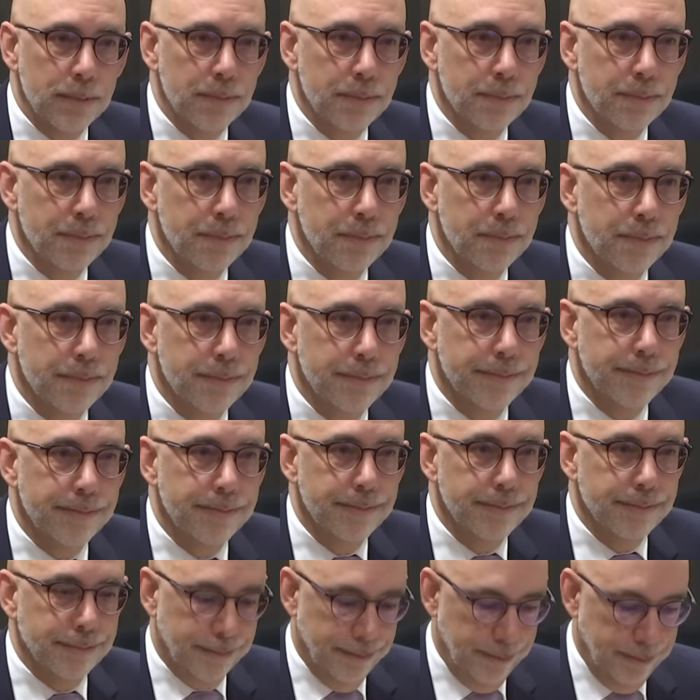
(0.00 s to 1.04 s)
It's not that frequent.
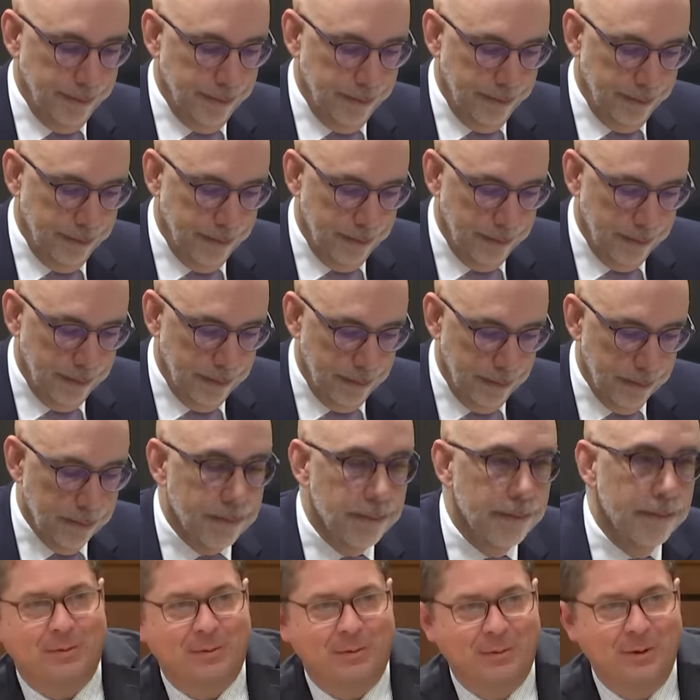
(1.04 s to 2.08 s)
Okay, so the, the Liberals
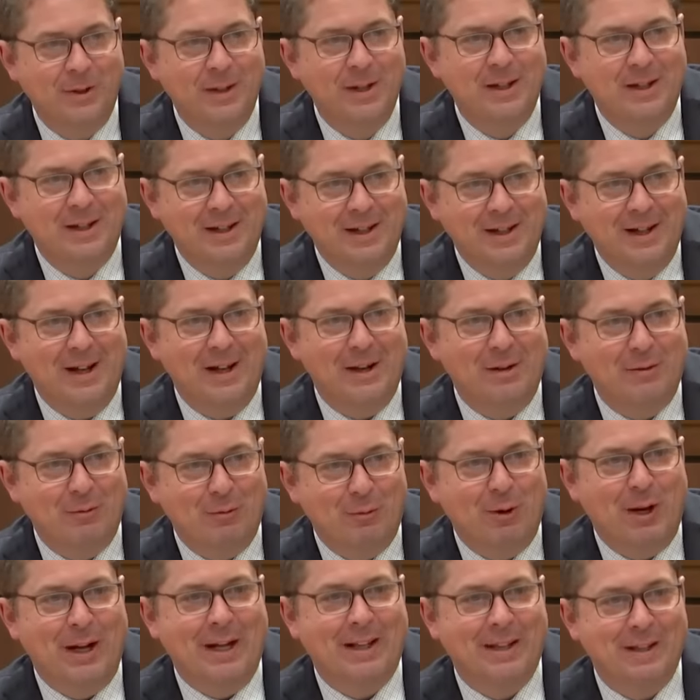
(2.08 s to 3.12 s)
have kind of
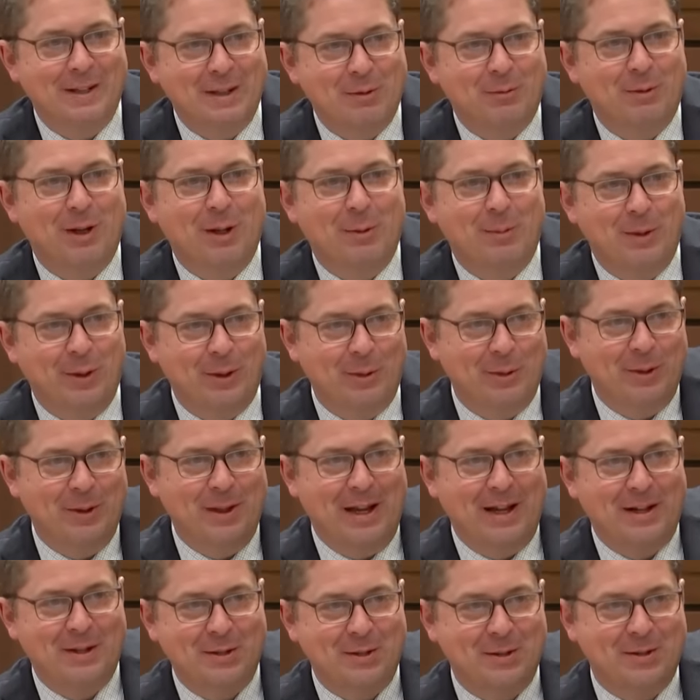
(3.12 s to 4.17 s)
ranked this right up there with
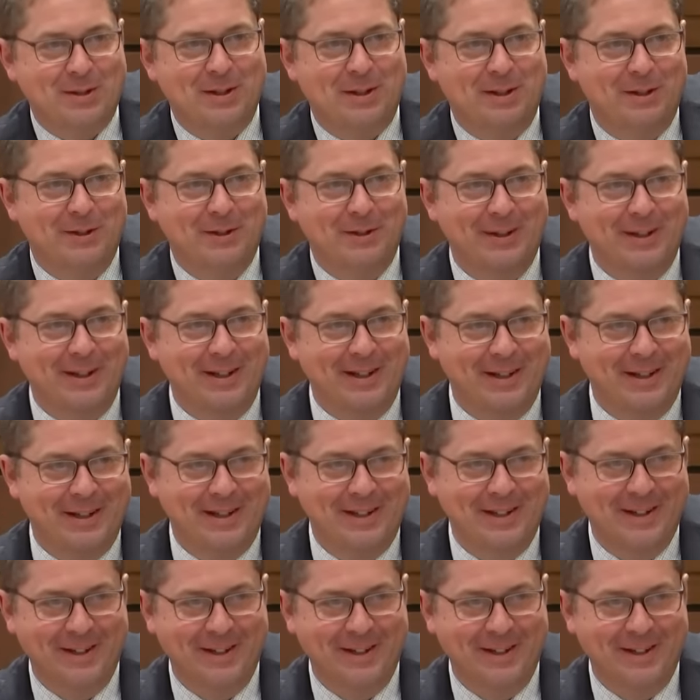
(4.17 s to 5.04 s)
national security,